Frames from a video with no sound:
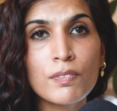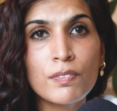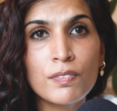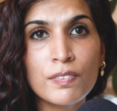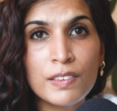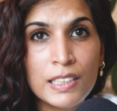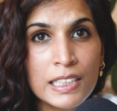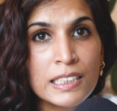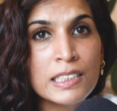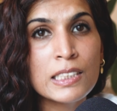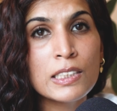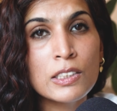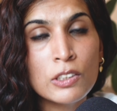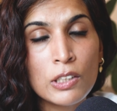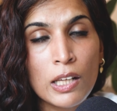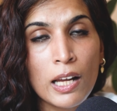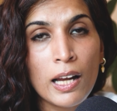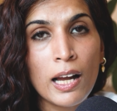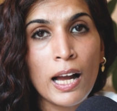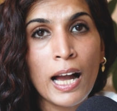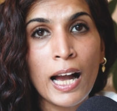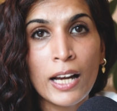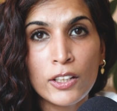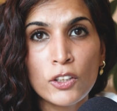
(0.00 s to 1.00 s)
This is
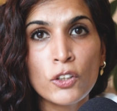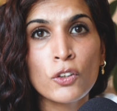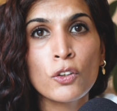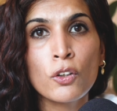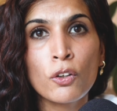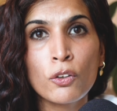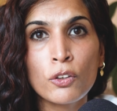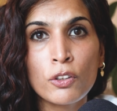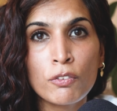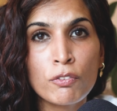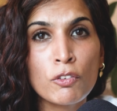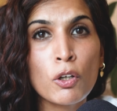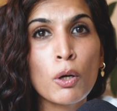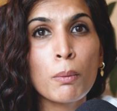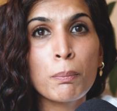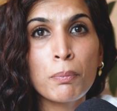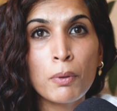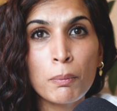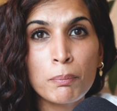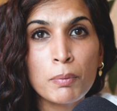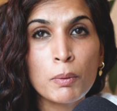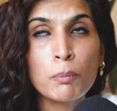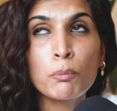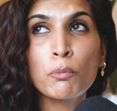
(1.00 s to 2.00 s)
how you know you've got a
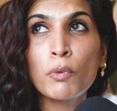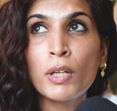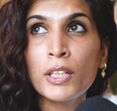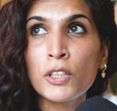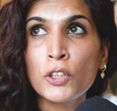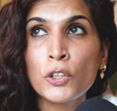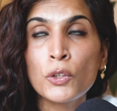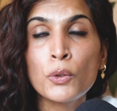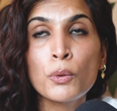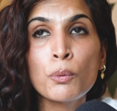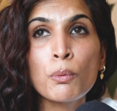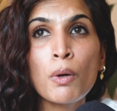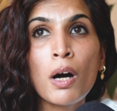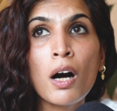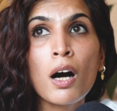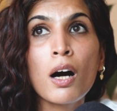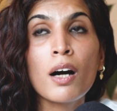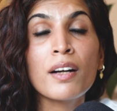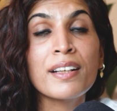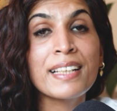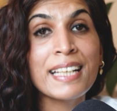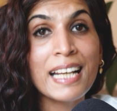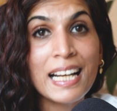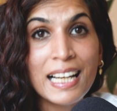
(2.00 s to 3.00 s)
problem when you
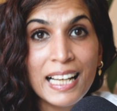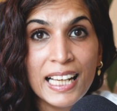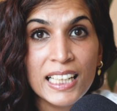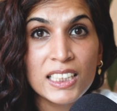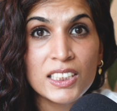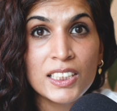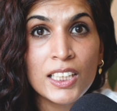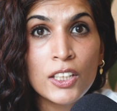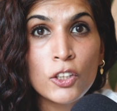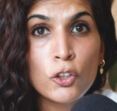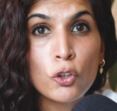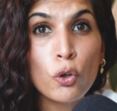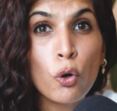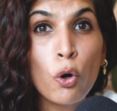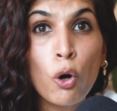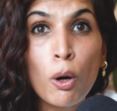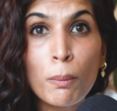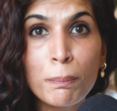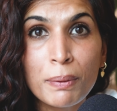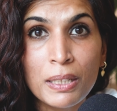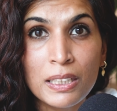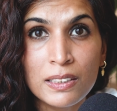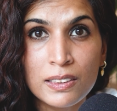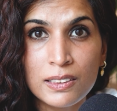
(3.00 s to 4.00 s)
are neglecting your
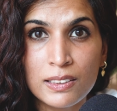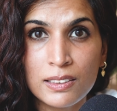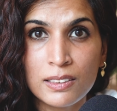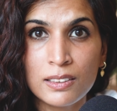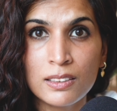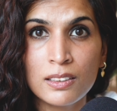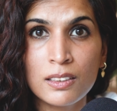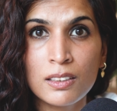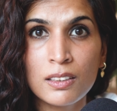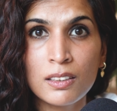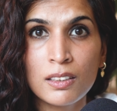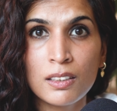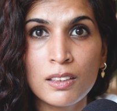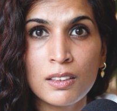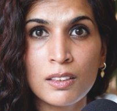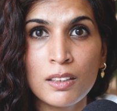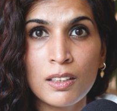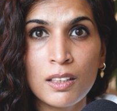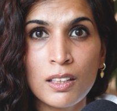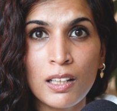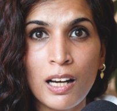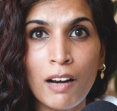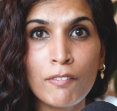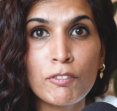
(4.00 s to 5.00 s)
hobbies
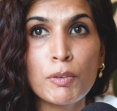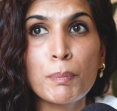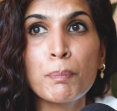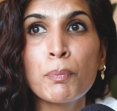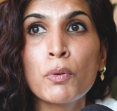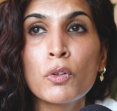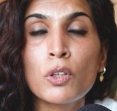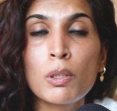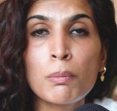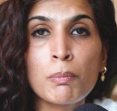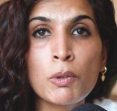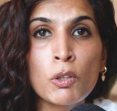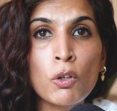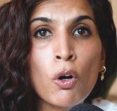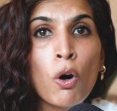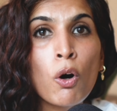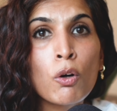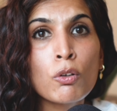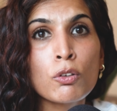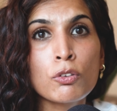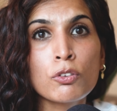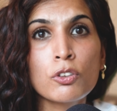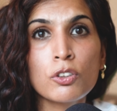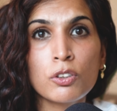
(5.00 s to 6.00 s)
have you put them on
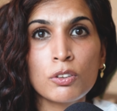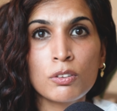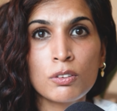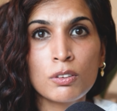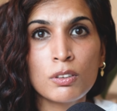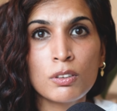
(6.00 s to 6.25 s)
hold?